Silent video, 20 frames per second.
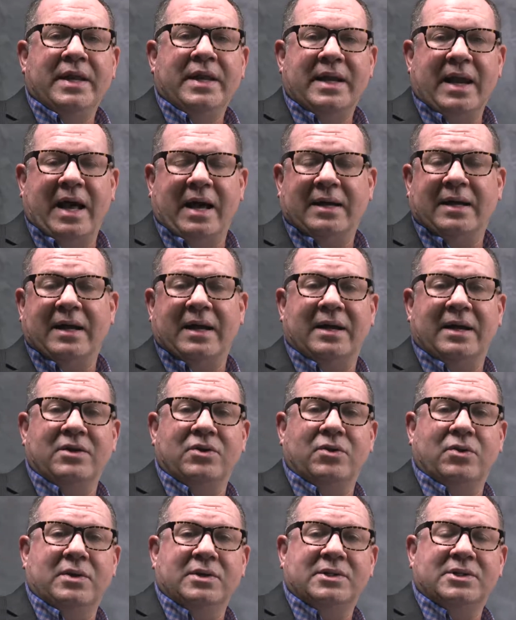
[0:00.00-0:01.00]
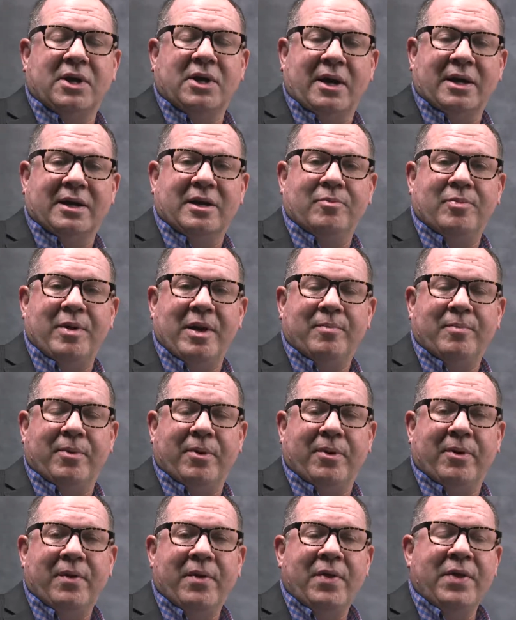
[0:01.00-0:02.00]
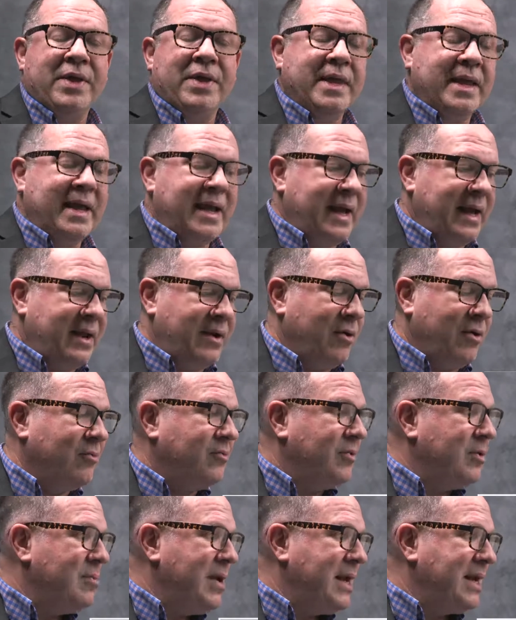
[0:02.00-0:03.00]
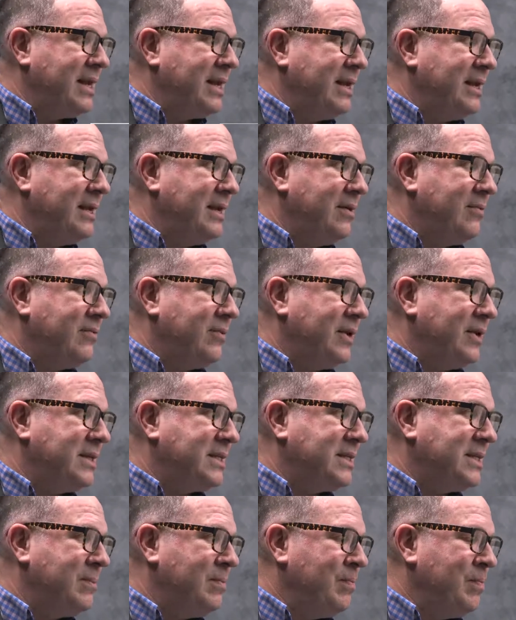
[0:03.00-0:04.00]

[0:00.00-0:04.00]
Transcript: knocking on doors, talking to people, and hopefully making a difference.